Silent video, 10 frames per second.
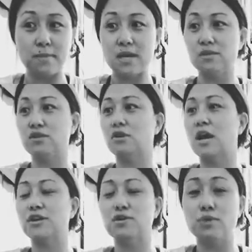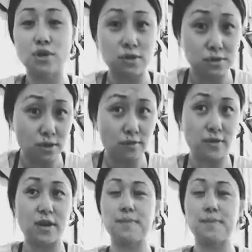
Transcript: because you're not deserving,